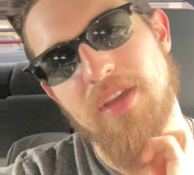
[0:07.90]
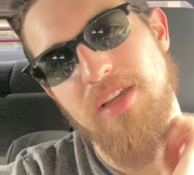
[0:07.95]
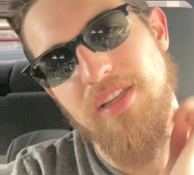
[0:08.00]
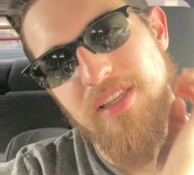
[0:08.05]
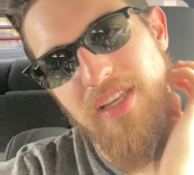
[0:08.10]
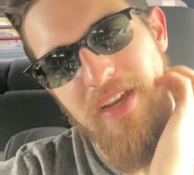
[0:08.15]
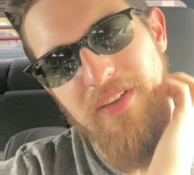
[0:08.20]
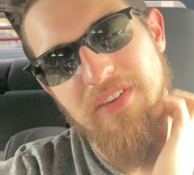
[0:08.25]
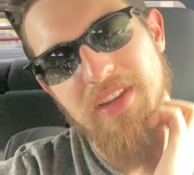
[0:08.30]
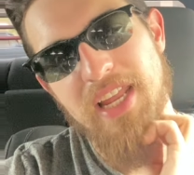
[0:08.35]

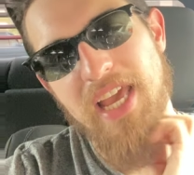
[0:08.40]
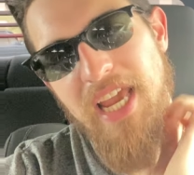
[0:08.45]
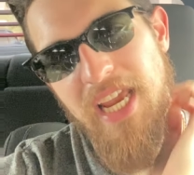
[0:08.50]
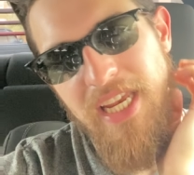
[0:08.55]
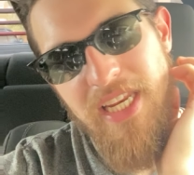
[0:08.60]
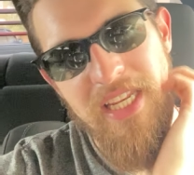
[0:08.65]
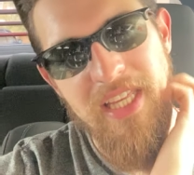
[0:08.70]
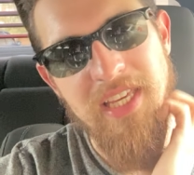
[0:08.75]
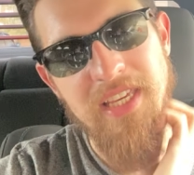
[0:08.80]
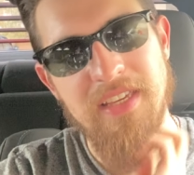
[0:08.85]
Devin
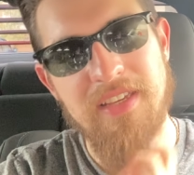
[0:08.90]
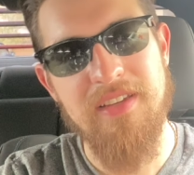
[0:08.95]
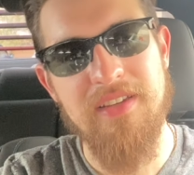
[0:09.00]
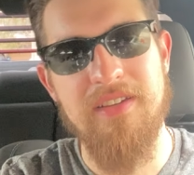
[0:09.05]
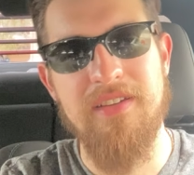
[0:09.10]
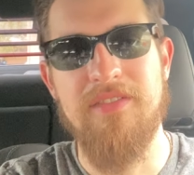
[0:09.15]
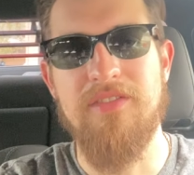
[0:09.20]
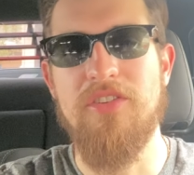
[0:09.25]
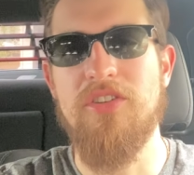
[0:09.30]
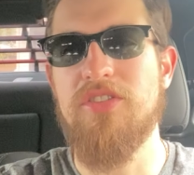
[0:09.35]
Haney
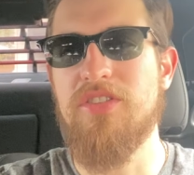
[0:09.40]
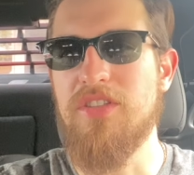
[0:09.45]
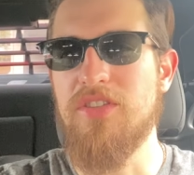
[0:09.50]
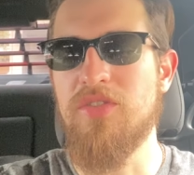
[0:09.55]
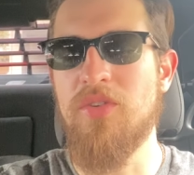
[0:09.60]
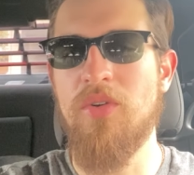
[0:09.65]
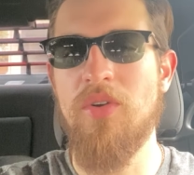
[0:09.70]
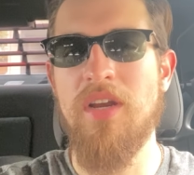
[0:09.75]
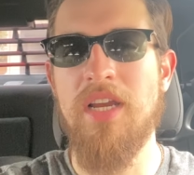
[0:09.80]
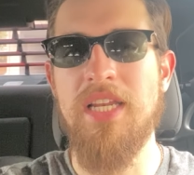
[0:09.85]
versus
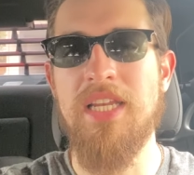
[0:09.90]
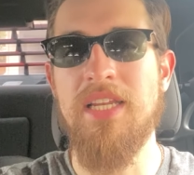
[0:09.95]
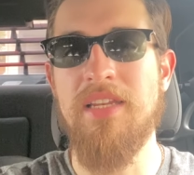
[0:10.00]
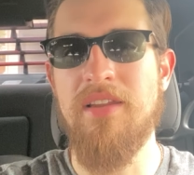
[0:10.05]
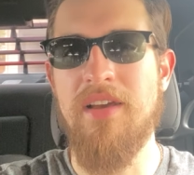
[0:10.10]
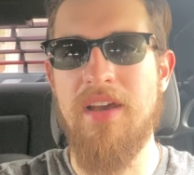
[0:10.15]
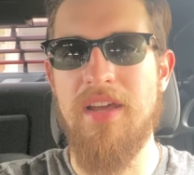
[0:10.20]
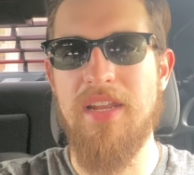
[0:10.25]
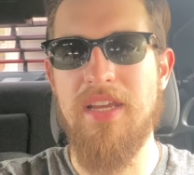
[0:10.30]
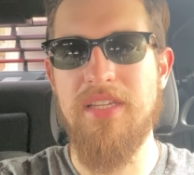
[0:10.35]
Jorge
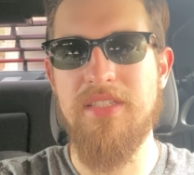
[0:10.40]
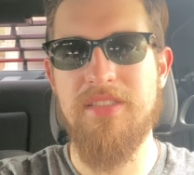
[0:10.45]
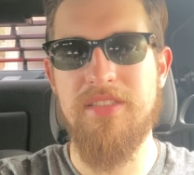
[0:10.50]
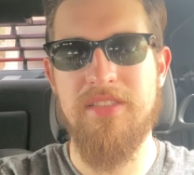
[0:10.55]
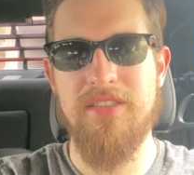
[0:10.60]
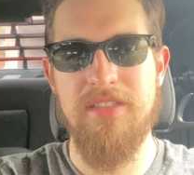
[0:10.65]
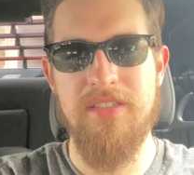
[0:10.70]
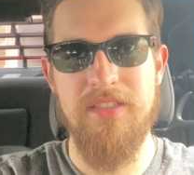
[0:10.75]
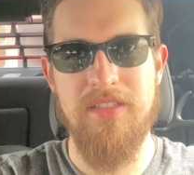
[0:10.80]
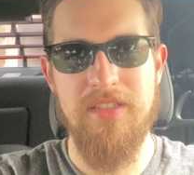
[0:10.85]

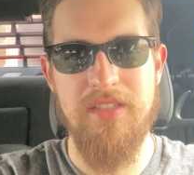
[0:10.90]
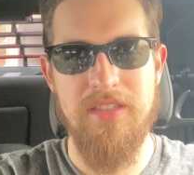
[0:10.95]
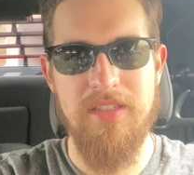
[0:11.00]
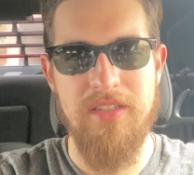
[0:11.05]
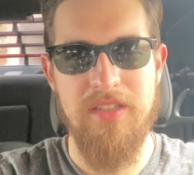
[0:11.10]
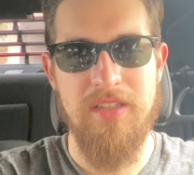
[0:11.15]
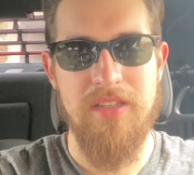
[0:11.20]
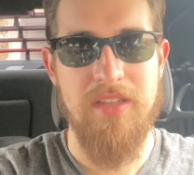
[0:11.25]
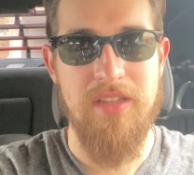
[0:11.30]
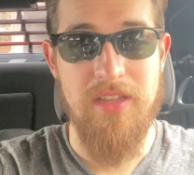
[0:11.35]
Linares
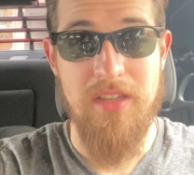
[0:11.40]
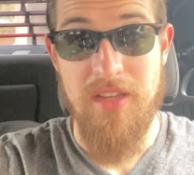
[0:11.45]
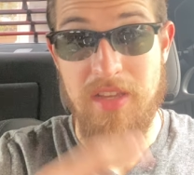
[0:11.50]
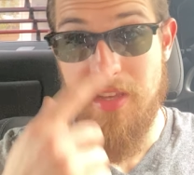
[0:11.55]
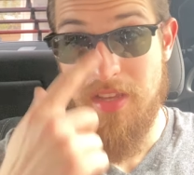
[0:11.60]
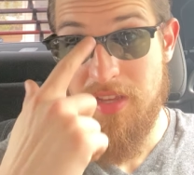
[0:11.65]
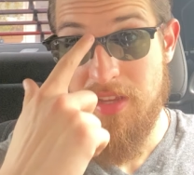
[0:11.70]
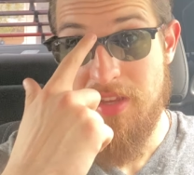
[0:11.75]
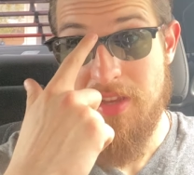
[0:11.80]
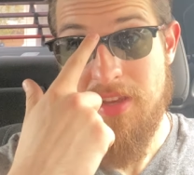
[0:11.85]

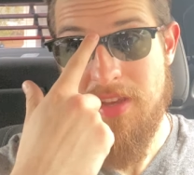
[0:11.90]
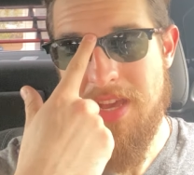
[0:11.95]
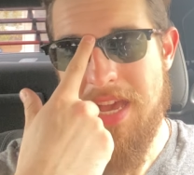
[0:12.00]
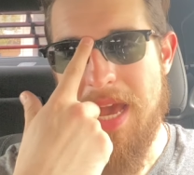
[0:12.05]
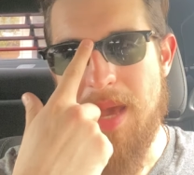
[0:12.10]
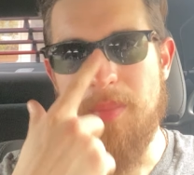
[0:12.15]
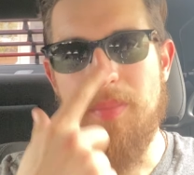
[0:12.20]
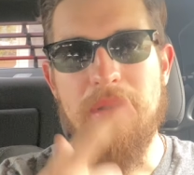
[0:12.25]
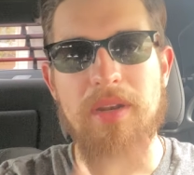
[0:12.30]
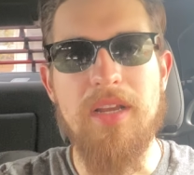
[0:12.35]

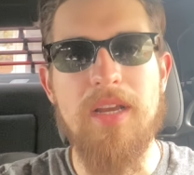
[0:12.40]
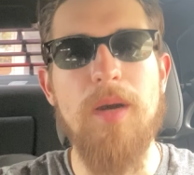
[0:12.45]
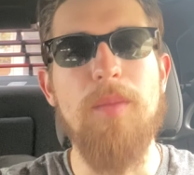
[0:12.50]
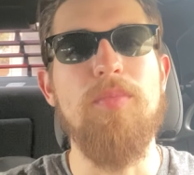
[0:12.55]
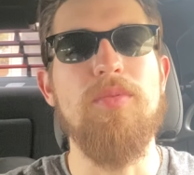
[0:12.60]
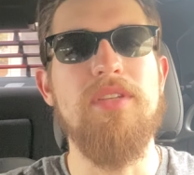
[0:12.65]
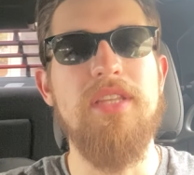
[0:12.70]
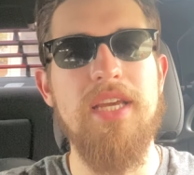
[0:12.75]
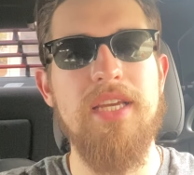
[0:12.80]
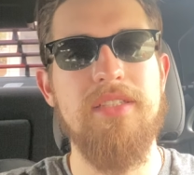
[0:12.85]
happened a
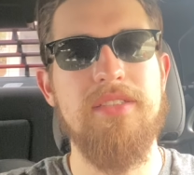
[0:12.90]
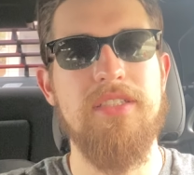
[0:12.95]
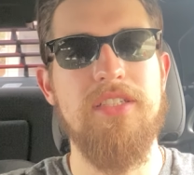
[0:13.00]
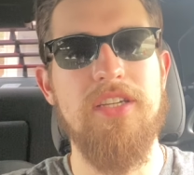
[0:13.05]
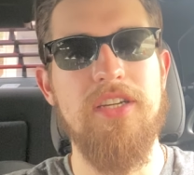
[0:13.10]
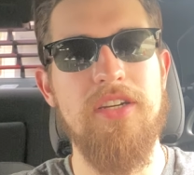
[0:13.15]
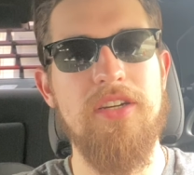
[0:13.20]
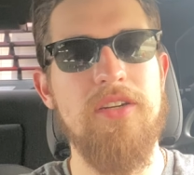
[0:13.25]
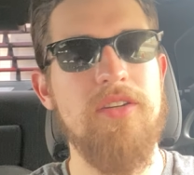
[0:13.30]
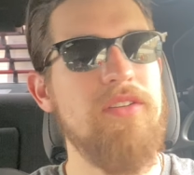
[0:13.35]
couple days
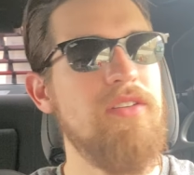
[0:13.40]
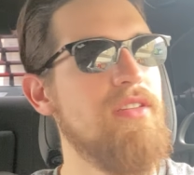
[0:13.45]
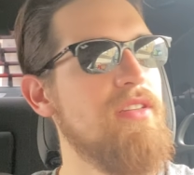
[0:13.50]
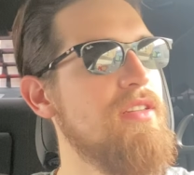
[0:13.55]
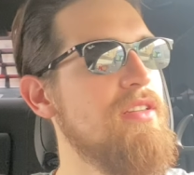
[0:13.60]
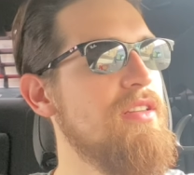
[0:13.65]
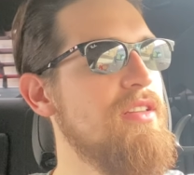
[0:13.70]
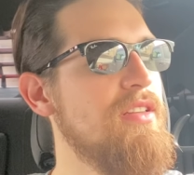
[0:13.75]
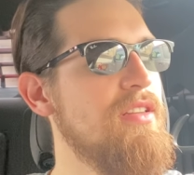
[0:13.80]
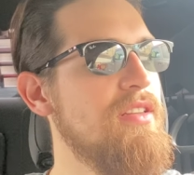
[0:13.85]
ago.
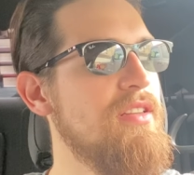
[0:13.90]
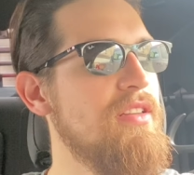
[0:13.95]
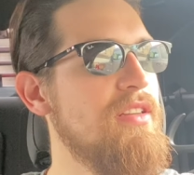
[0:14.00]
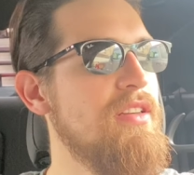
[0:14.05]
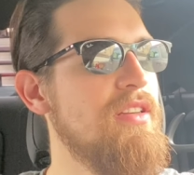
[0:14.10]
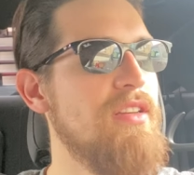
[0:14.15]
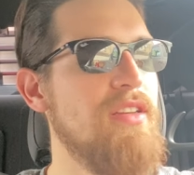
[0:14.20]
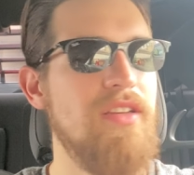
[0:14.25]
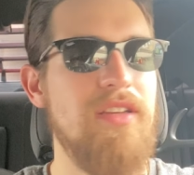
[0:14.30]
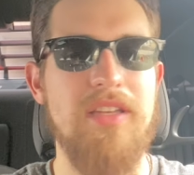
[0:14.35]

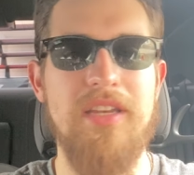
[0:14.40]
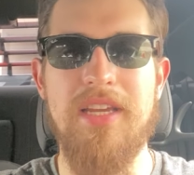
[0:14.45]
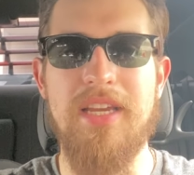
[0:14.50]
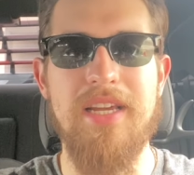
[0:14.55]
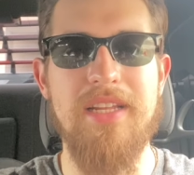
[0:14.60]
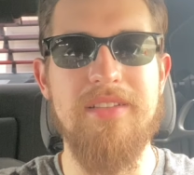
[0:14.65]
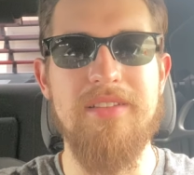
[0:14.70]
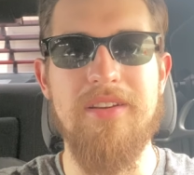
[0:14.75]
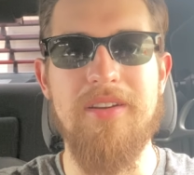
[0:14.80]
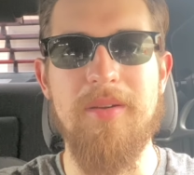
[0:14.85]
I
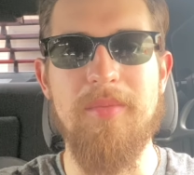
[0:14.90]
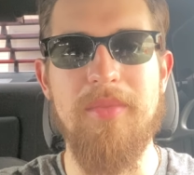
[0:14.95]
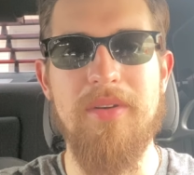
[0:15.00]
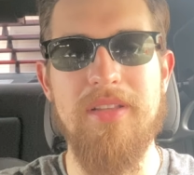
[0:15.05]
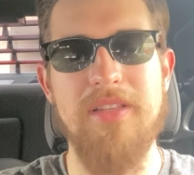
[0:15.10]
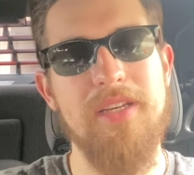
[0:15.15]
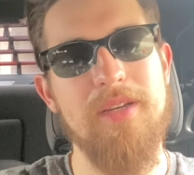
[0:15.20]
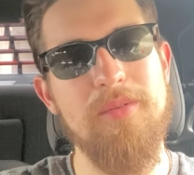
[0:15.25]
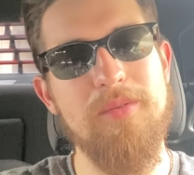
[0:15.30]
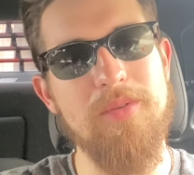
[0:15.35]
gotta talk
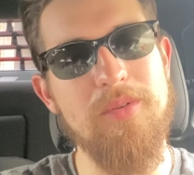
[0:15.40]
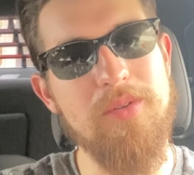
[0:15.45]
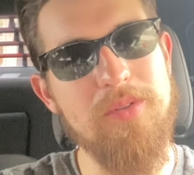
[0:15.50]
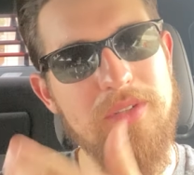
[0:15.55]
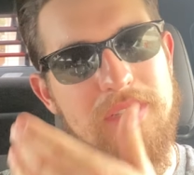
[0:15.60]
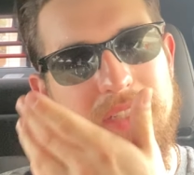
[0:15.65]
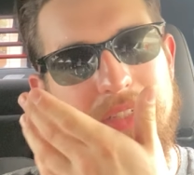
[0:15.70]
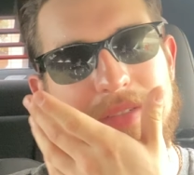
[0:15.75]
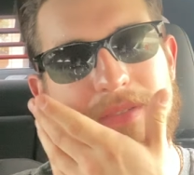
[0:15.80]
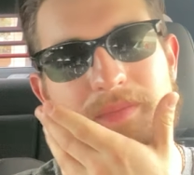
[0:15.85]
about that real
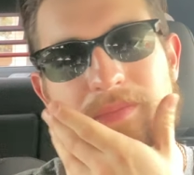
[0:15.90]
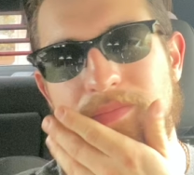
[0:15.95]
quick.